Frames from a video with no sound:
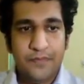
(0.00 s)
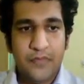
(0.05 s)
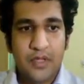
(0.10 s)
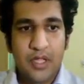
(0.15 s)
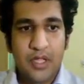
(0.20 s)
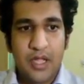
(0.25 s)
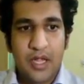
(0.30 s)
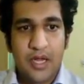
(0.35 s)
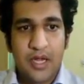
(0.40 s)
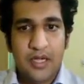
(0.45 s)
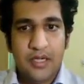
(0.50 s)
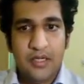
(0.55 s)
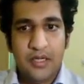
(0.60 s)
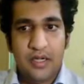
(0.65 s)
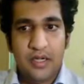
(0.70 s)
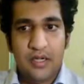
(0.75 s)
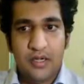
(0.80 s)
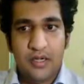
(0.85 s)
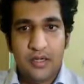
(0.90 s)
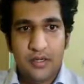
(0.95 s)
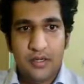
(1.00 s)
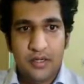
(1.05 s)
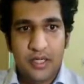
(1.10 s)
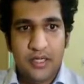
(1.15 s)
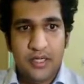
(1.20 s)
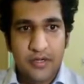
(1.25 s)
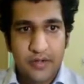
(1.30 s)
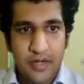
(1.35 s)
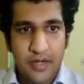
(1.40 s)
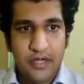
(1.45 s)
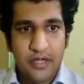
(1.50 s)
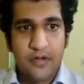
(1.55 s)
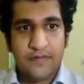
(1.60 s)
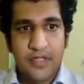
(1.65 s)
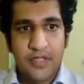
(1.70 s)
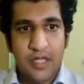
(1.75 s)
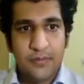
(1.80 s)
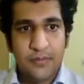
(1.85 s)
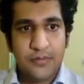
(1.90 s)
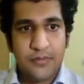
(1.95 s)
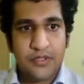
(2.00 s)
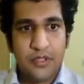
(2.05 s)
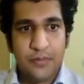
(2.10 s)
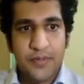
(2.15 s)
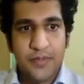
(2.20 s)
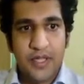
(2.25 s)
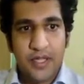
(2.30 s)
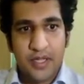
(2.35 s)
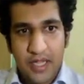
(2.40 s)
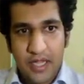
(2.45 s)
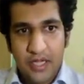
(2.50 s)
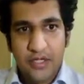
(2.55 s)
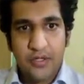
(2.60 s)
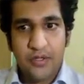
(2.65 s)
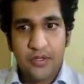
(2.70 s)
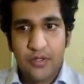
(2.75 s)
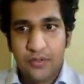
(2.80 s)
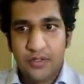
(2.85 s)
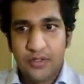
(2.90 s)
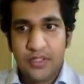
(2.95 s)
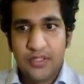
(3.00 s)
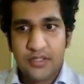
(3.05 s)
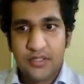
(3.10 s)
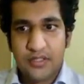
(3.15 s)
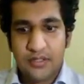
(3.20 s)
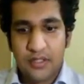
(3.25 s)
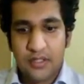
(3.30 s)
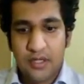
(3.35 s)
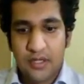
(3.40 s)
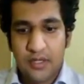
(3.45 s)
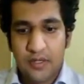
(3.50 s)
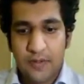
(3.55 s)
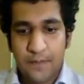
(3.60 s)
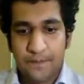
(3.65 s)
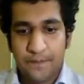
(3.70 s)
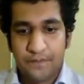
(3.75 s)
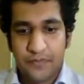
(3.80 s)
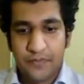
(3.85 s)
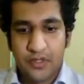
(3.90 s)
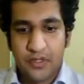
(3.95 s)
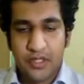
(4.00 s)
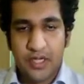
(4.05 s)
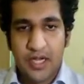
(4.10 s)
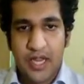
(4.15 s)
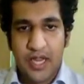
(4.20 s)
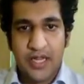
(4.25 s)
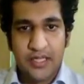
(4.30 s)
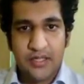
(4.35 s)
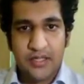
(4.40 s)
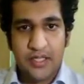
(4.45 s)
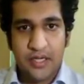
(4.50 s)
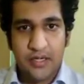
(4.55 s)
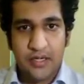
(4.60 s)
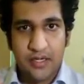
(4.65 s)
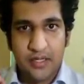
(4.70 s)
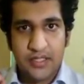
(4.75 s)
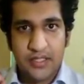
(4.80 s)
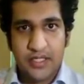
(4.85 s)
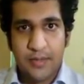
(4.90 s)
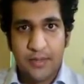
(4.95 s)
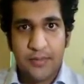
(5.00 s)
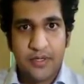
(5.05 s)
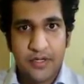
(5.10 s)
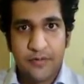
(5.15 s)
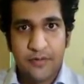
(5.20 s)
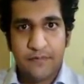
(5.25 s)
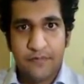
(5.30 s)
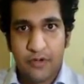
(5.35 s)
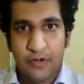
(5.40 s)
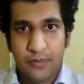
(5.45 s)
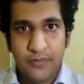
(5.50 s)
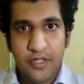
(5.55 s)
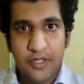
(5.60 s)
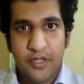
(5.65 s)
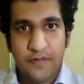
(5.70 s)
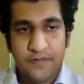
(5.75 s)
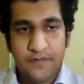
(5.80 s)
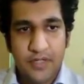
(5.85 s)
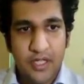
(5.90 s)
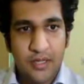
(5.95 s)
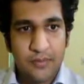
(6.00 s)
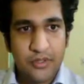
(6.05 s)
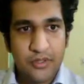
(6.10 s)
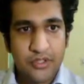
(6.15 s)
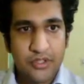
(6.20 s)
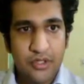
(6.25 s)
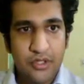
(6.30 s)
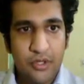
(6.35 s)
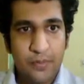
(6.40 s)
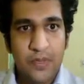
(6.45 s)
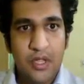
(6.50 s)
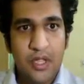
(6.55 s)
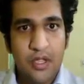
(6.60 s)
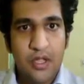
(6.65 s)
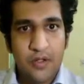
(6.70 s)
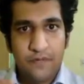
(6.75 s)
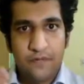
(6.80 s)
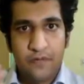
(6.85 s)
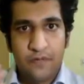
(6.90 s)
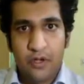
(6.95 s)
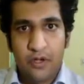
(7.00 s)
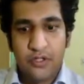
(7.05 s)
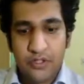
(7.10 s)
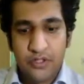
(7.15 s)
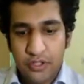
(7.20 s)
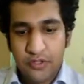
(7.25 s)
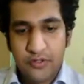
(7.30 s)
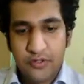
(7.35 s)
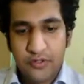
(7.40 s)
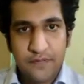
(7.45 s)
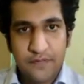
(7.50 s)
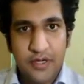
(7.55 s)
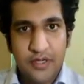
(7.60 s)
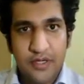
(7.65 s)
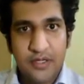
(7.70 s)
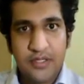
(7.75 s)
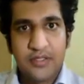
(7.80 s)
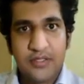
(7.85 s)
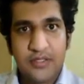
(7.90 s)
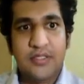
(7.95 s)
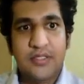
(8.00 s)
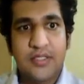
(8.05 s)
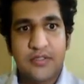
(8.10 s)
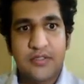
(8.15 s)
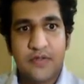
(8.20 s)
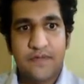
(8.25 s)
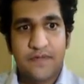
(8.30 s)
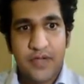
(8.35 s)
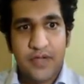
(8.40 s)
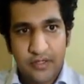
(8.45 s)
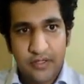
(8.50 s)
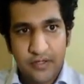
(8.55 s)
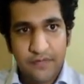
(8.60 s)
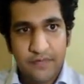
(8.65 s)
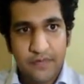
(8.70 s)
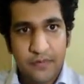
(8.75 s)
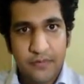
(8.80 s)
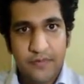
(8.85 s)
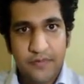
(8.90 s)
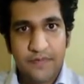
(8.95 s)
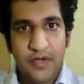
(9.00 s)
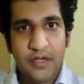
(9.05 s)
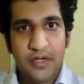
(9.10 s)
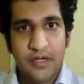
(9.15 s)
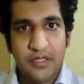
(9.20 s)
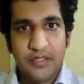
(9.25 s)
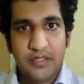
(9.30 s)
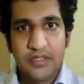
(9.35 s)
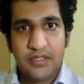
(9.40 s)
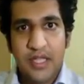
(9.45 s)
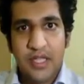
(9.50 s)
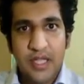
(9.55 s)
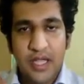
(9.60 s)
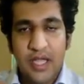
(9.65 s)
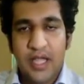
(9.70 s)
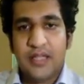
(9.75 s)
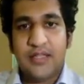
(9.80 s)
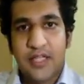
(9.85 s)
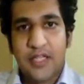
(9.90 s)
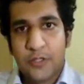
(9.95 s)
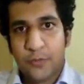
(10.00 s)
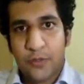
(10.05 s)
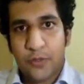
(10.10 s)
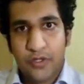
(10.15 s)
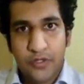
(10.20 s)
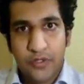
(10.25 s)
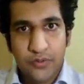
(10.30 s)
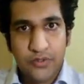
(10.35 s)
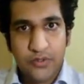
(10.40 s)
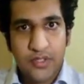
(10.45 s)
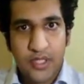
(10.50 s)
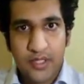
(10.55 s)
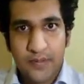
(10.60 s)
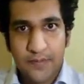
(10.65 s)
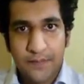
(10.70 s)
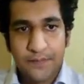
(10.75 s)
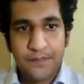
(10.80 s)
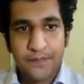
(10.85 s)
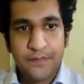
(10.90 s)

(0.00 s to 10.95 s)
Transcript: And in direct ophthalmoscopy, again, the light that is emitted from the ophthalmoscope falls onto the fundus, is reflected from the fundus, and that's what you see.